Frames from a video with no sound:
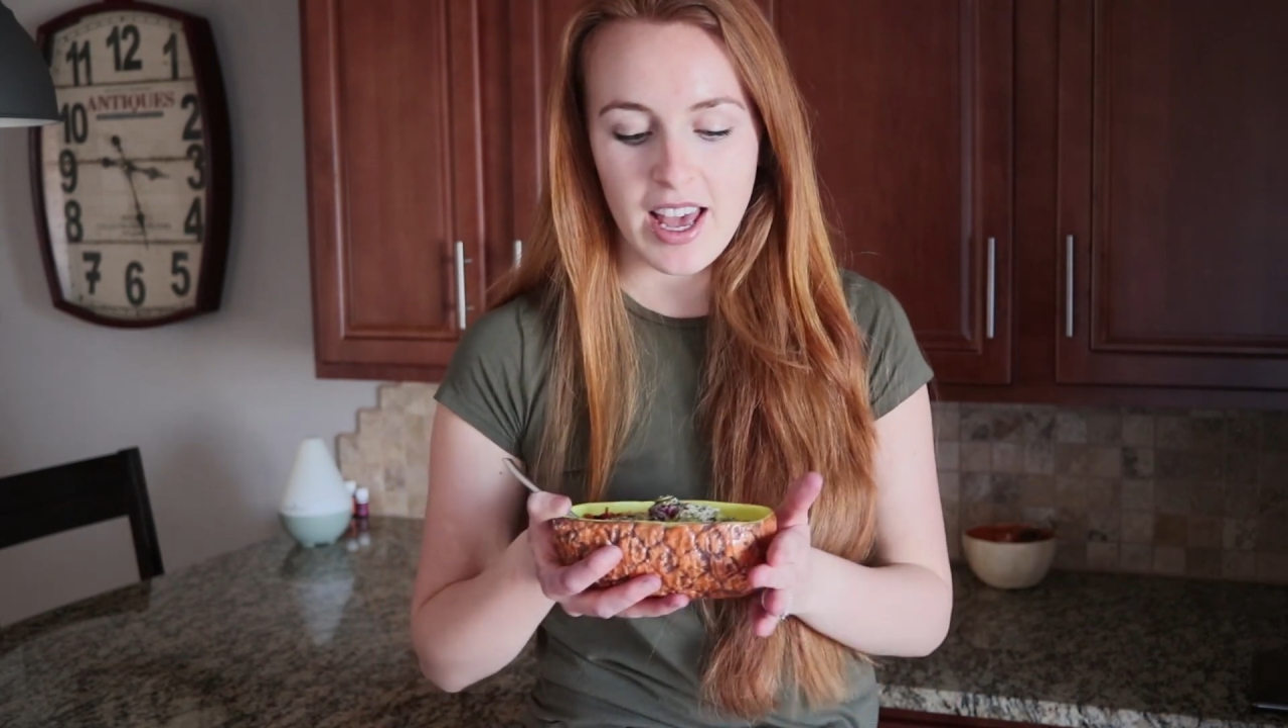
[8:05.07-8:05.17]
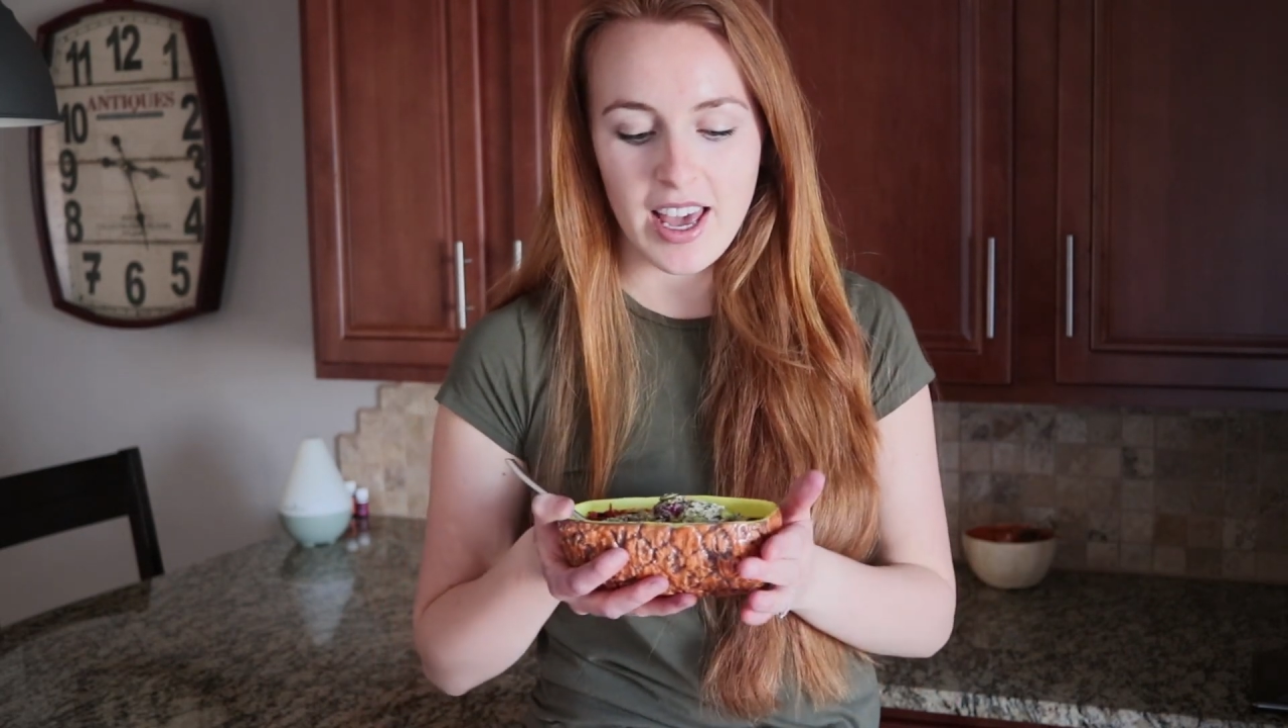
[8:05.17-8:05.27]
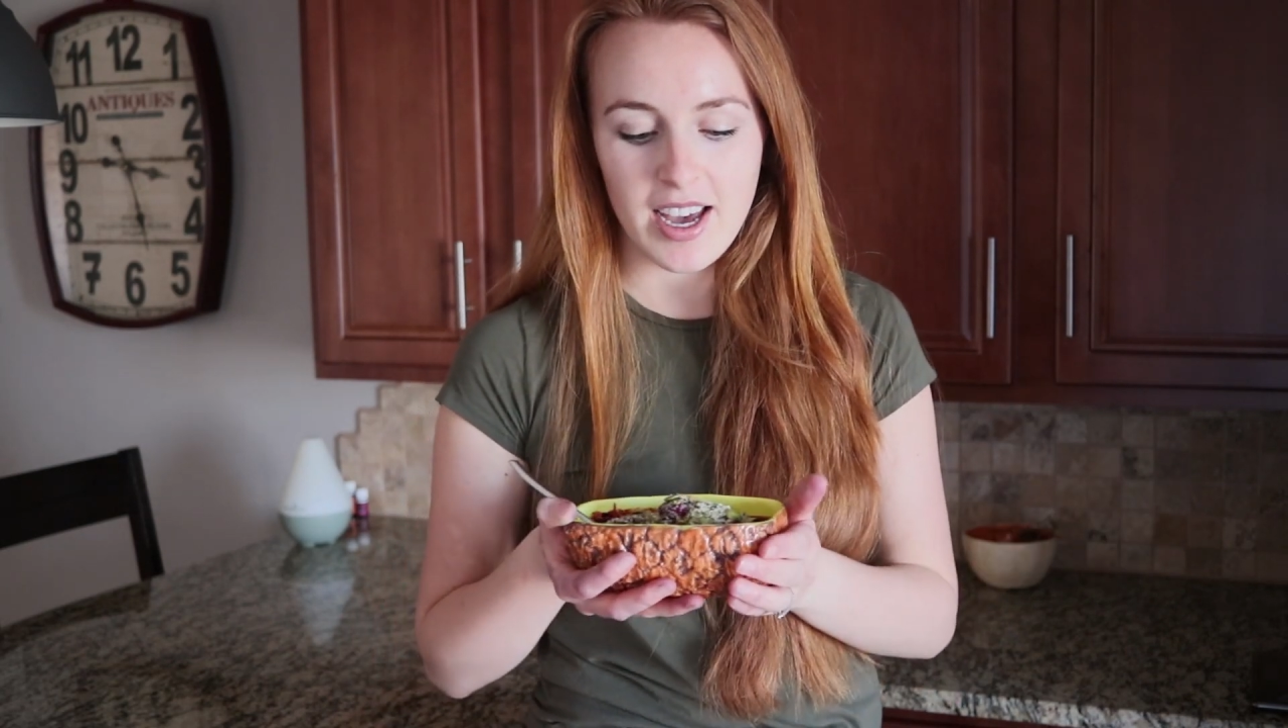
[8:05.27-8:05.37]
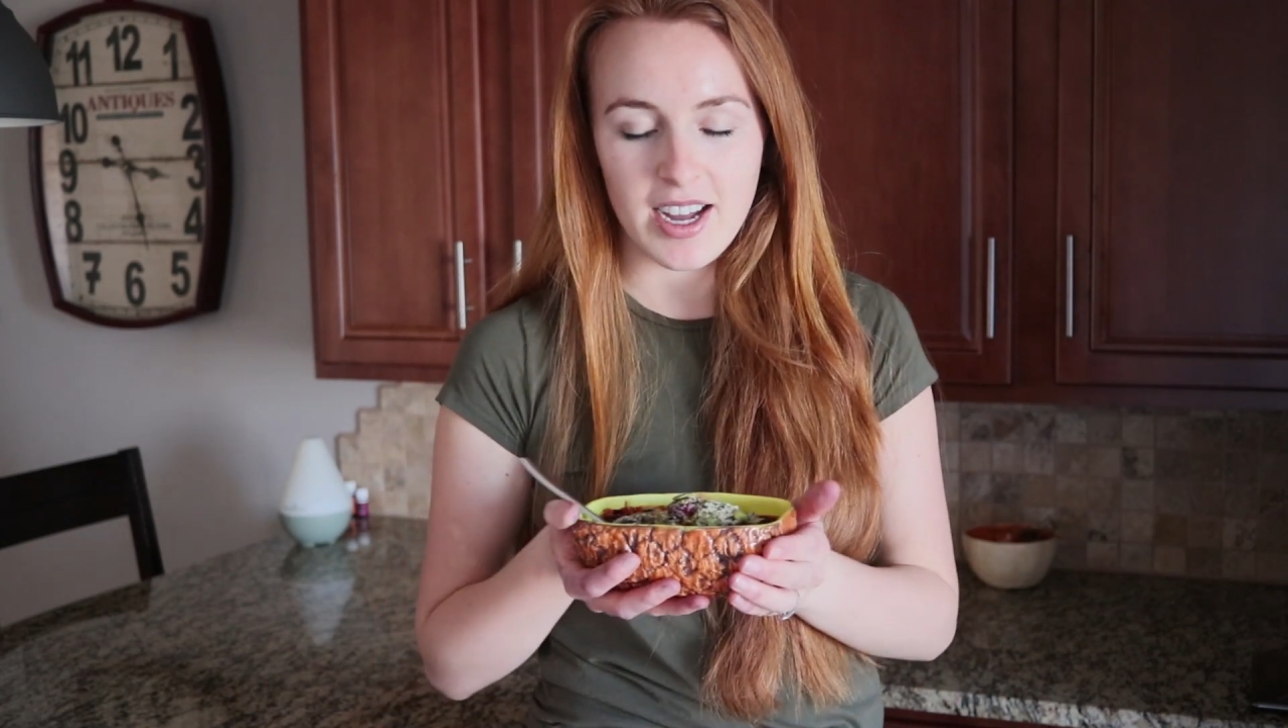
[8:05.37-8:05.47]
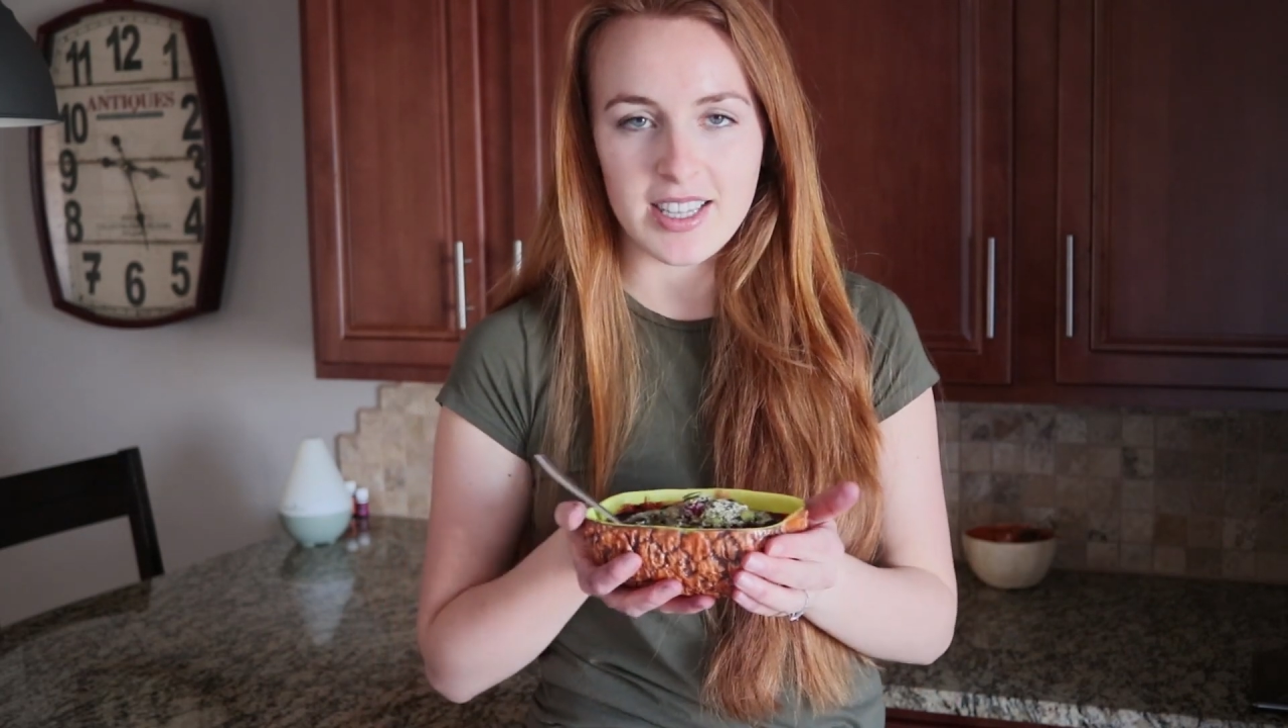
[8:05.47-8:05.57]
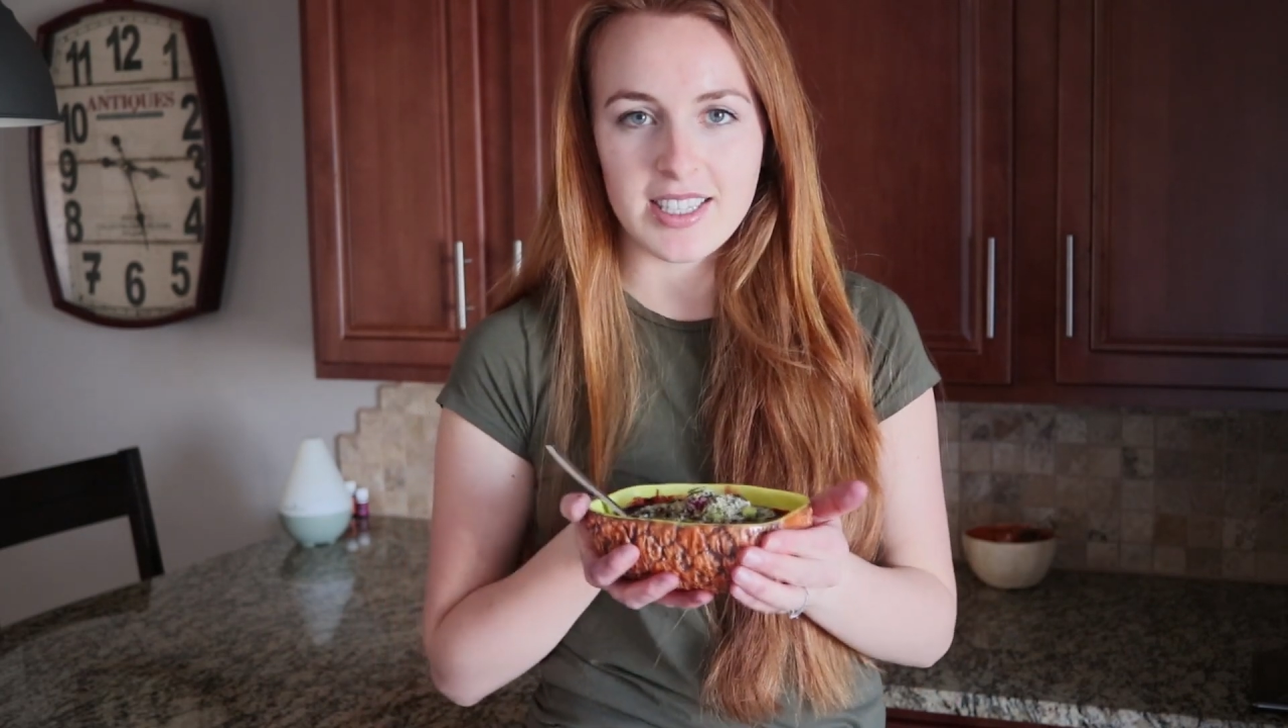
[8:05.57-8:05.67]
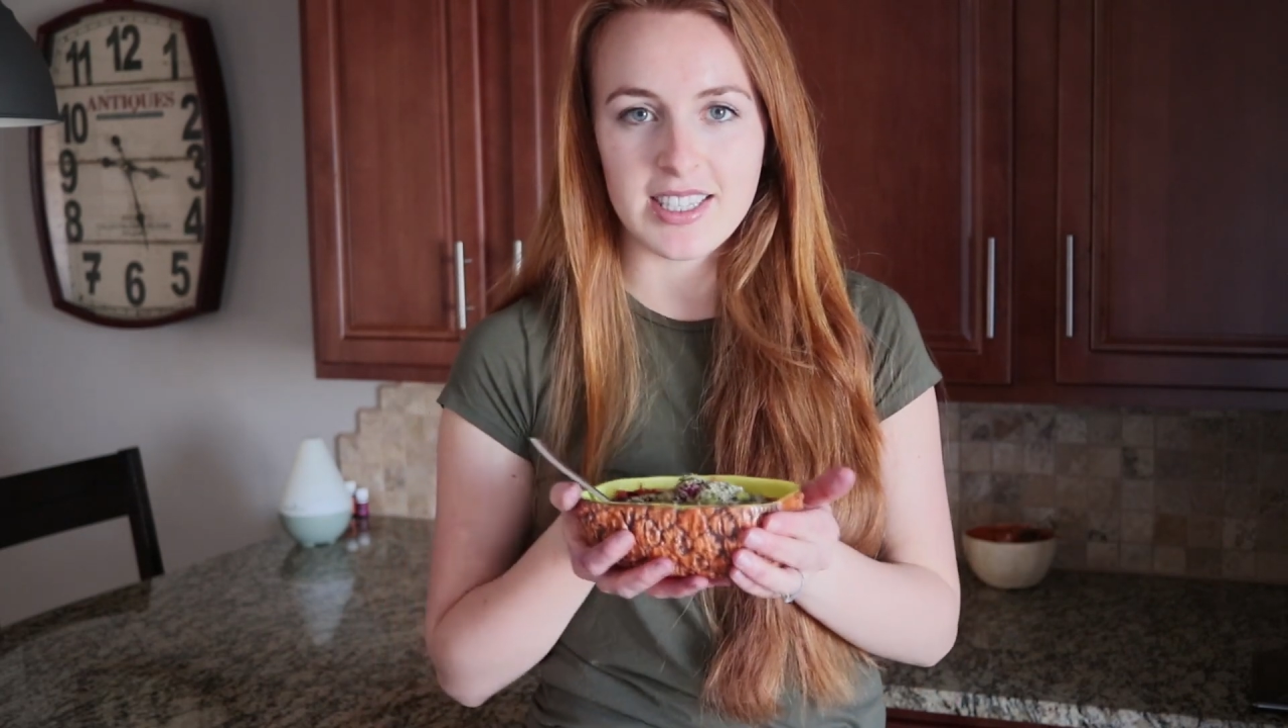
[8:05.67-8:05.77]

and